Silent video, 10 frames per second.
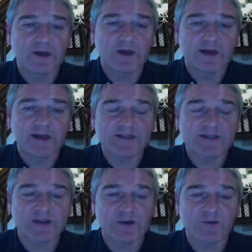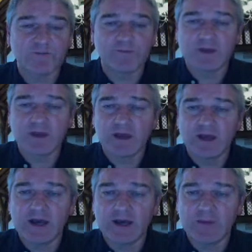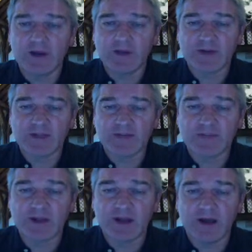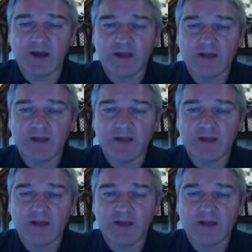as so. and when I press apply,